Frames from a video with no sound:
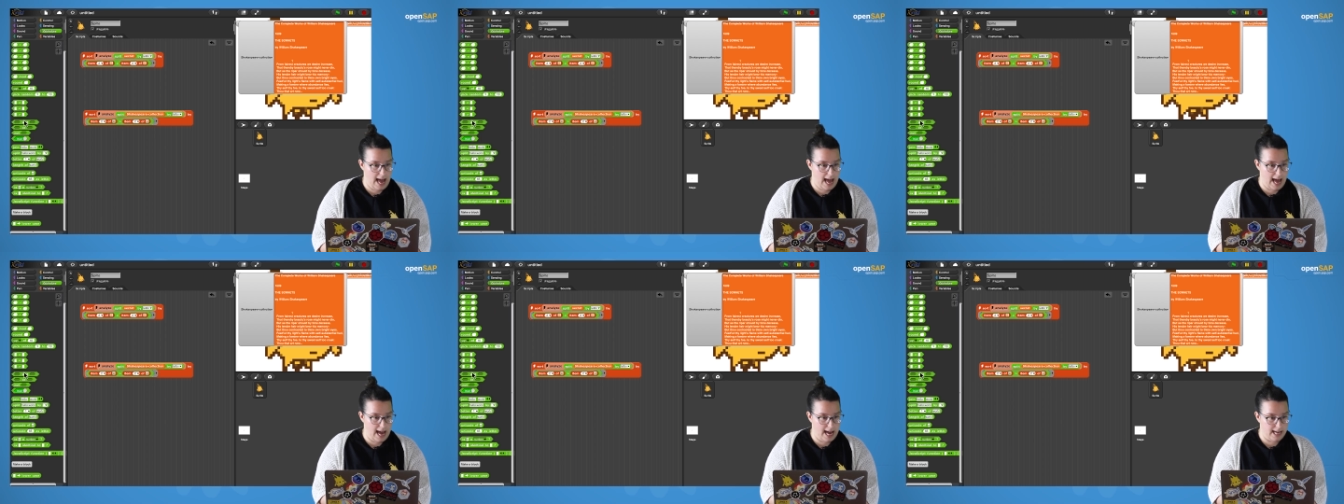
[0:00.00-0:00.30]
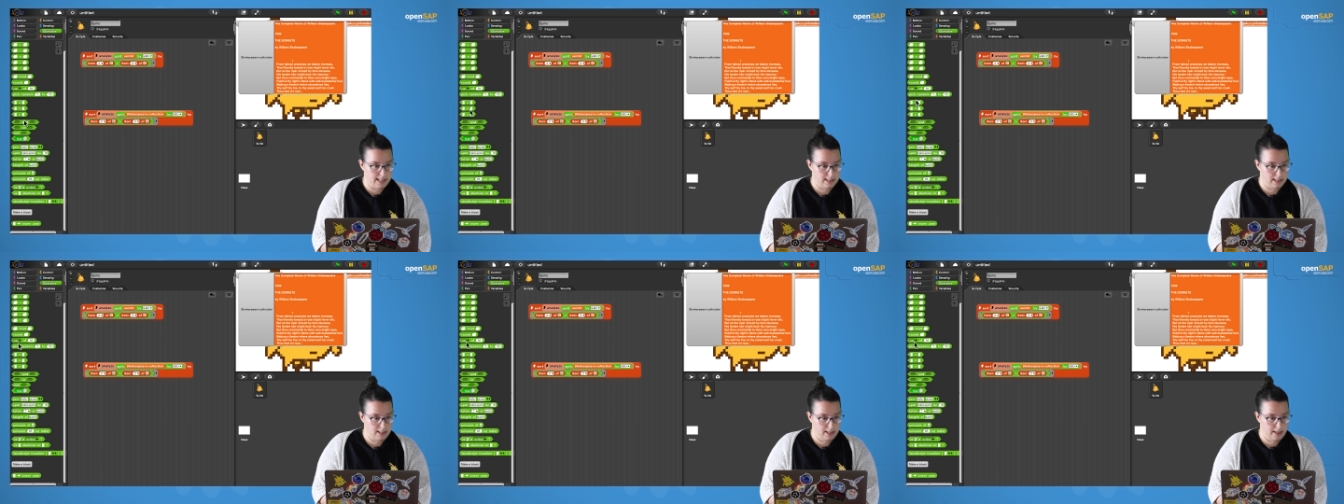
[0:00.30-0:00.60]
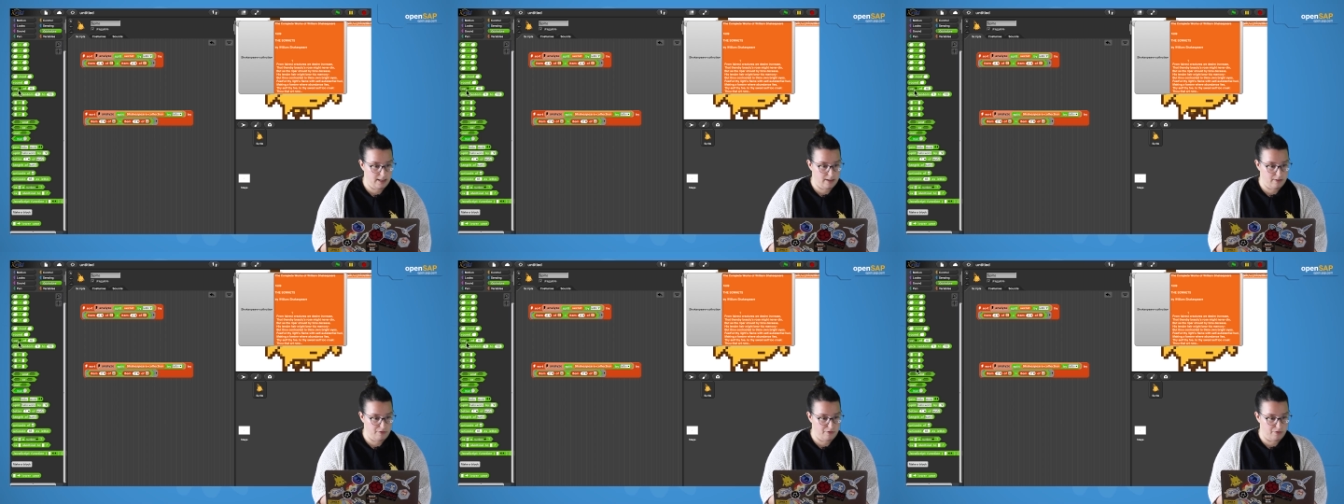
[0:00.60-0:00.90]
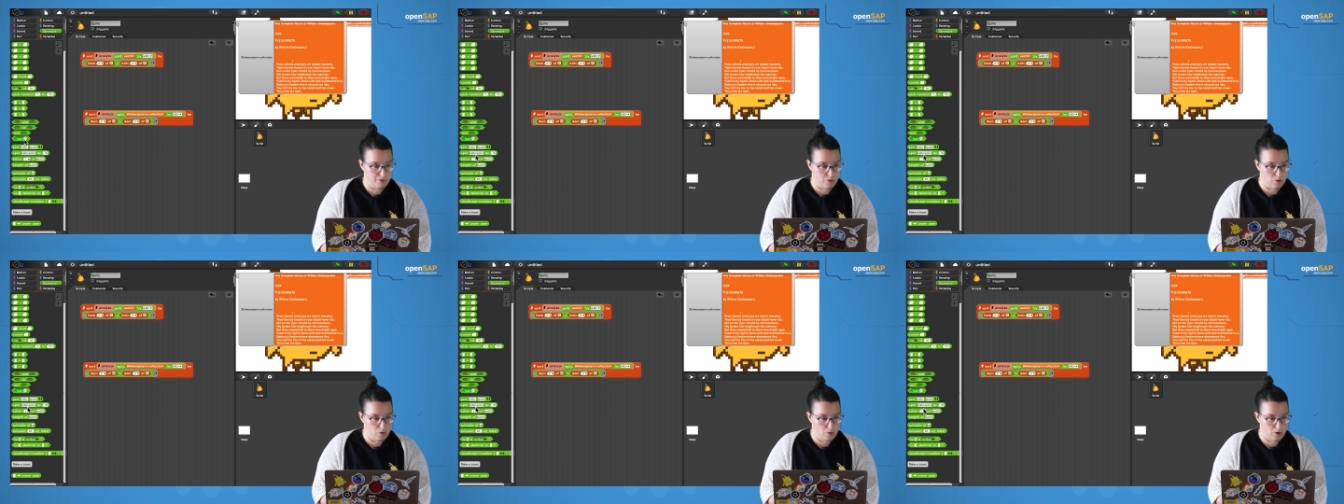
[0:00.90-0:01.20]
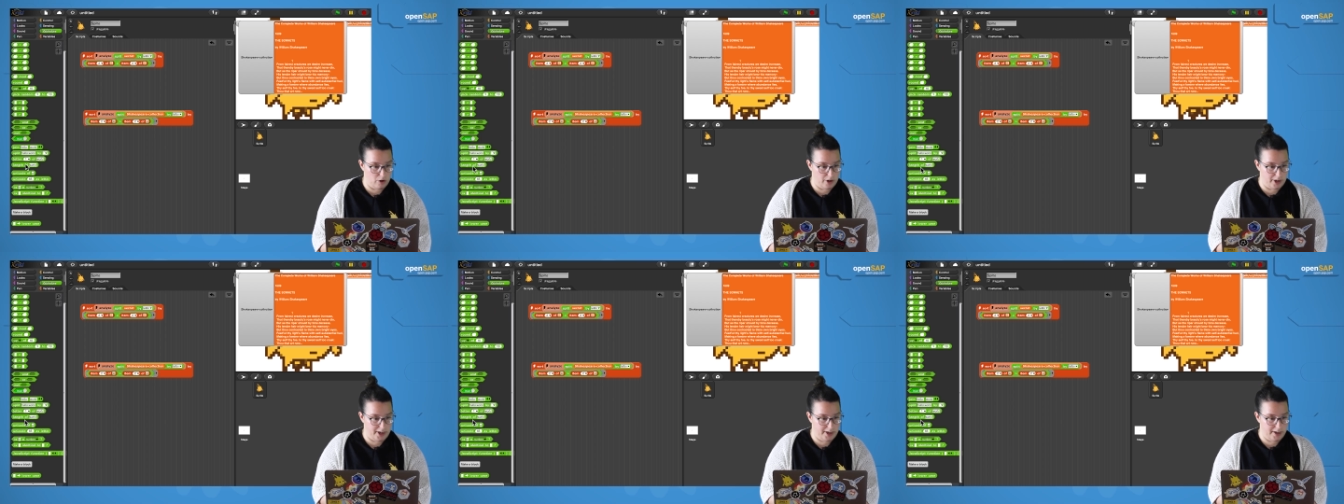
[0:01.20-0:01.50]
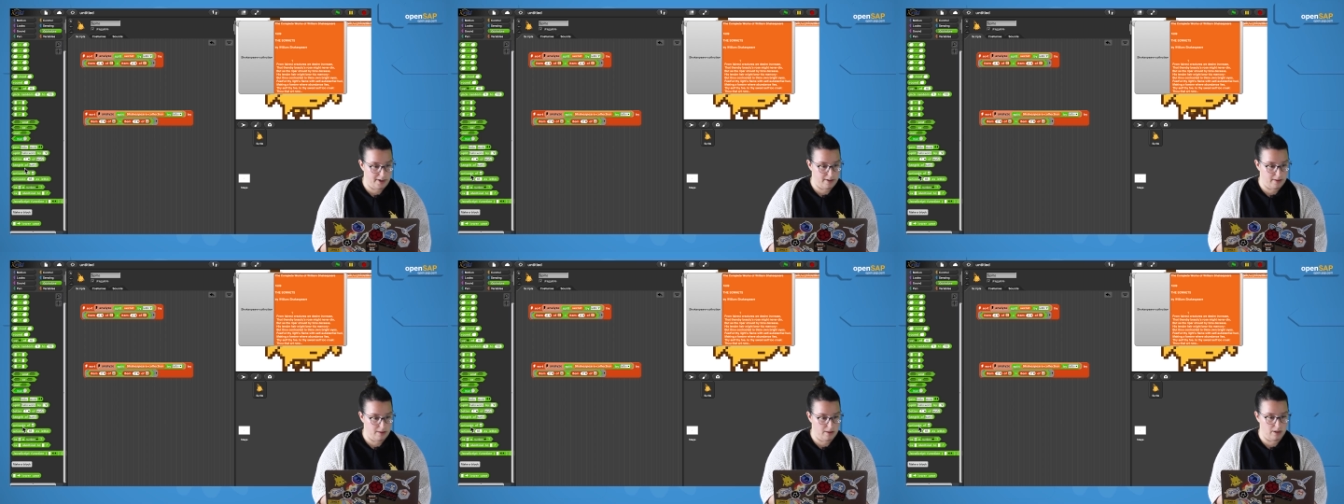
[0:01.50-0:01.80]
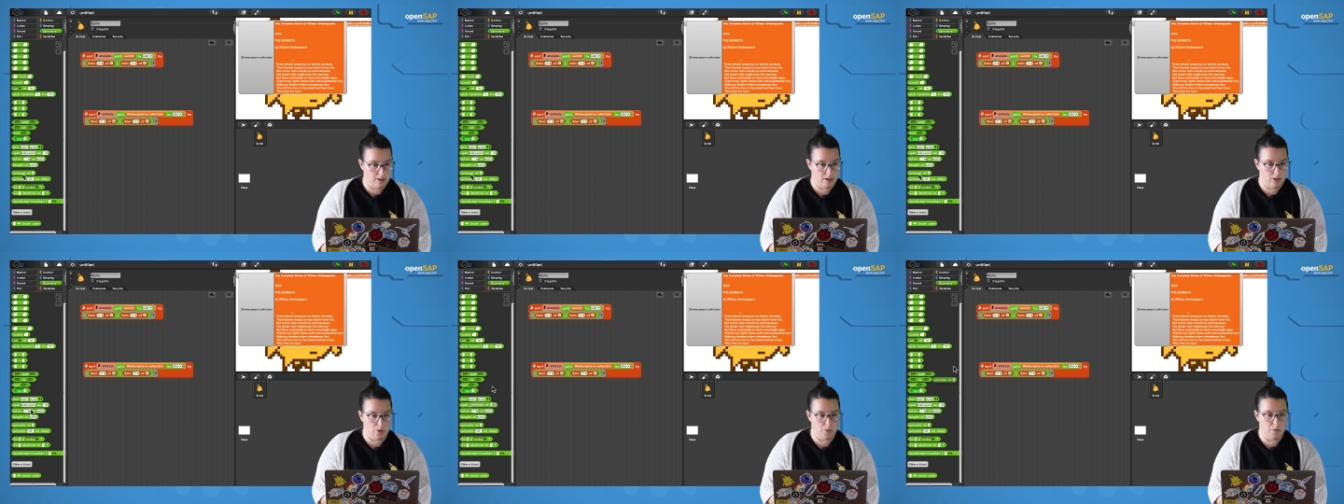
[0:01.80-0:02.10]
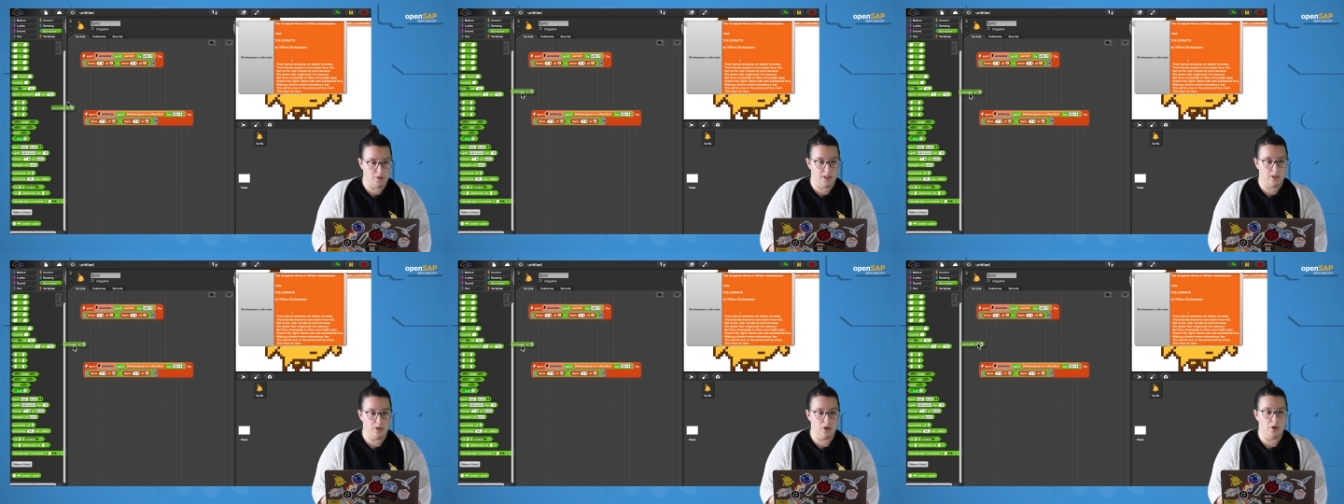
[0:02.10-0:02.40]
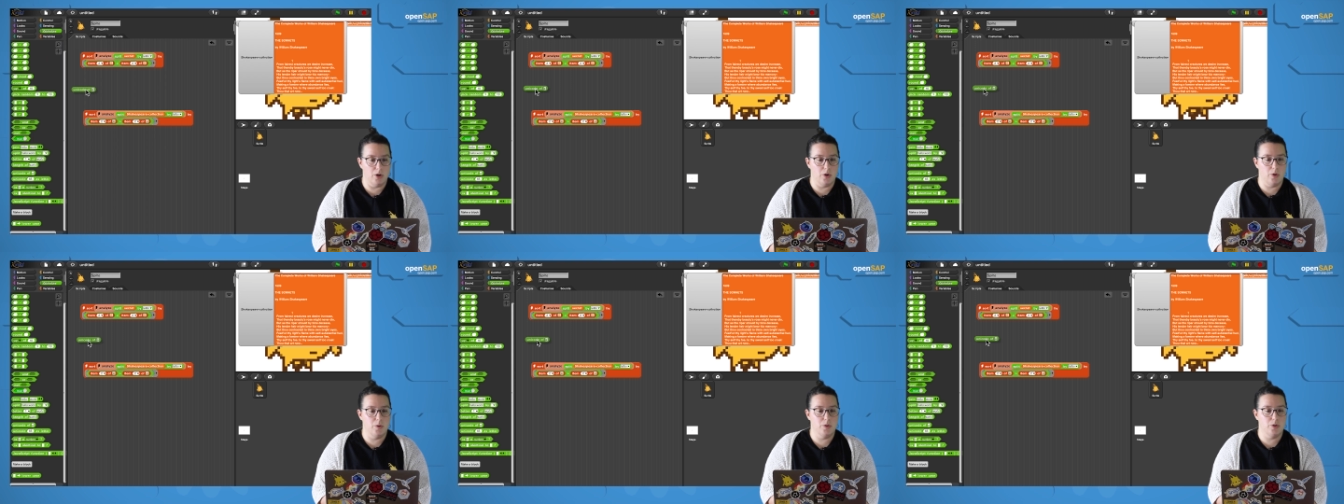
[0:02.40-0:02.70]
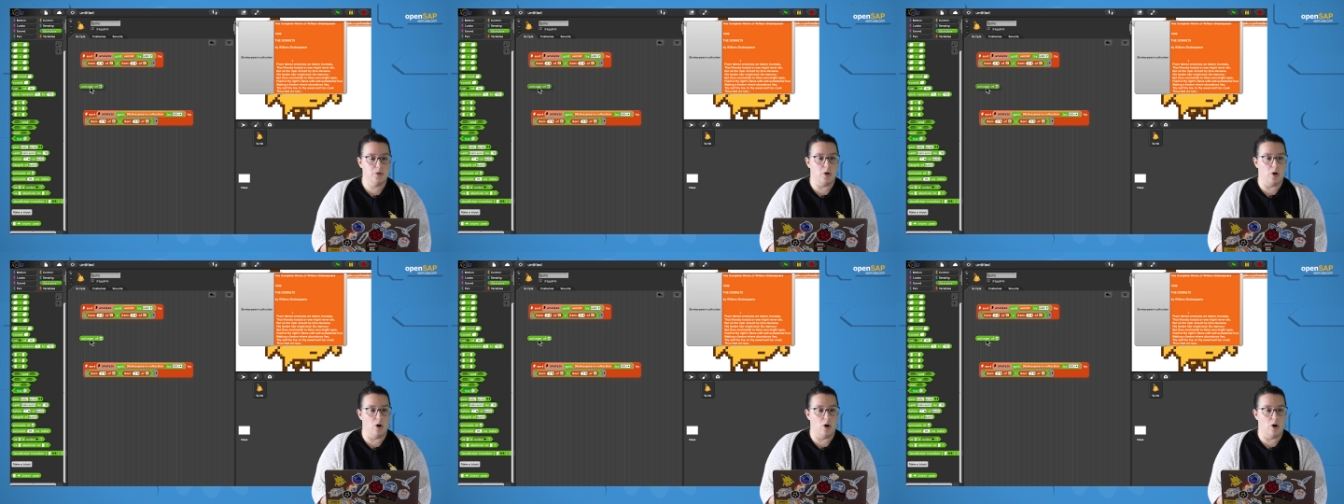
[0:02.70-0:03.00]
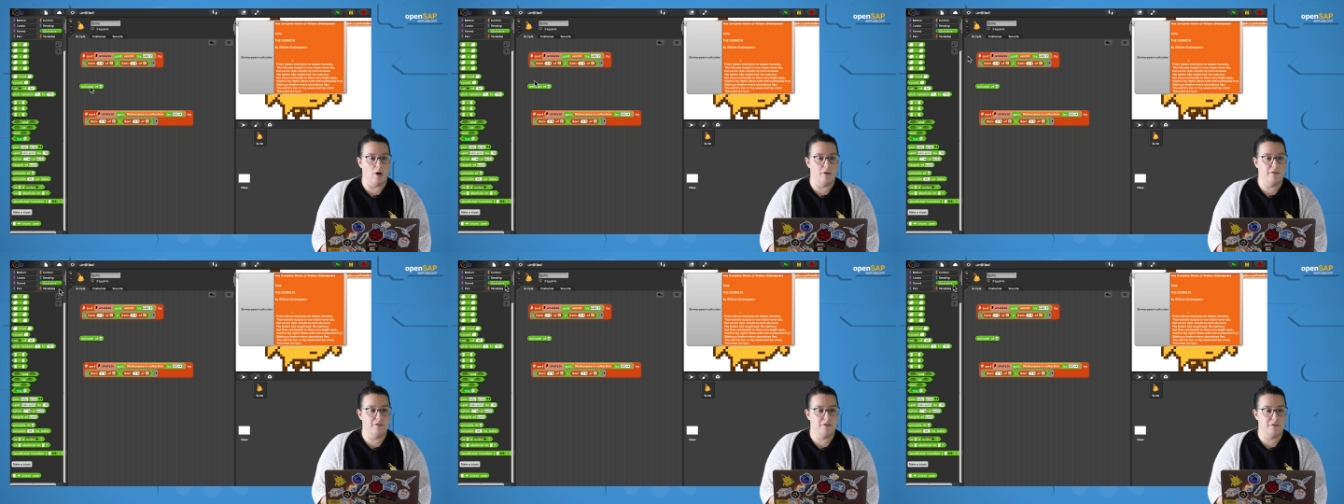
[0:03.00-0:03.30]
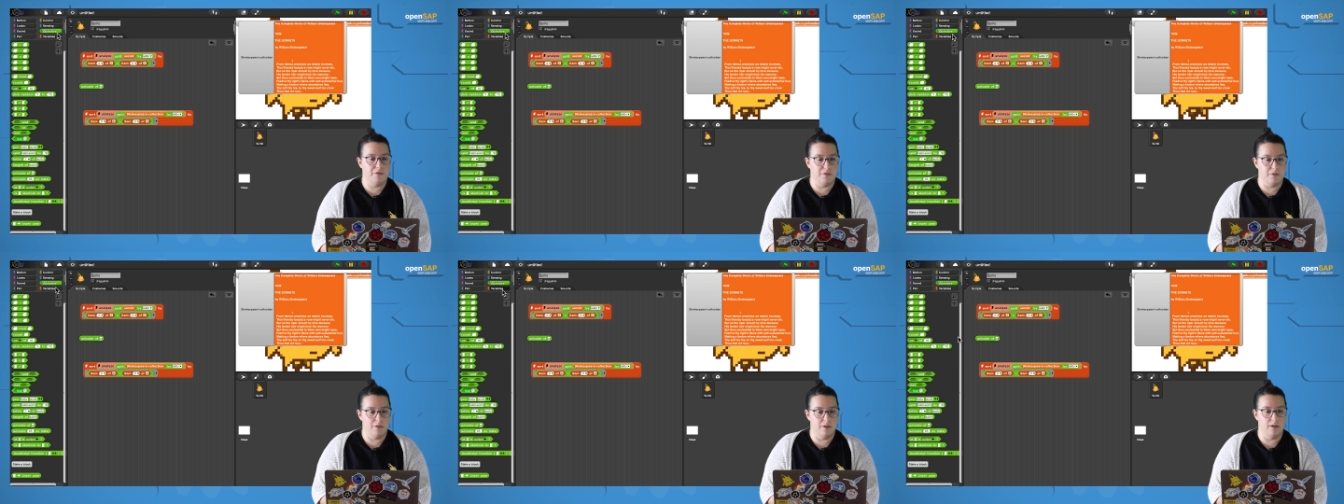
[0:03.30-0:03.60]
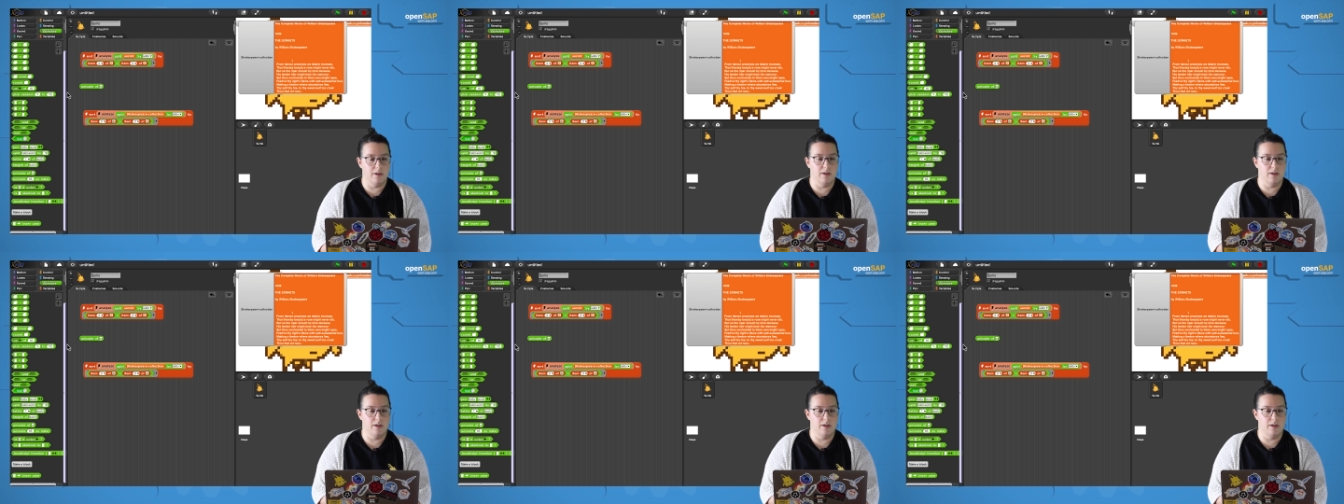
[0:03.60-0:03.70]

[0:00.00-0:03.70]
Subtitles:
asking for the Unicode of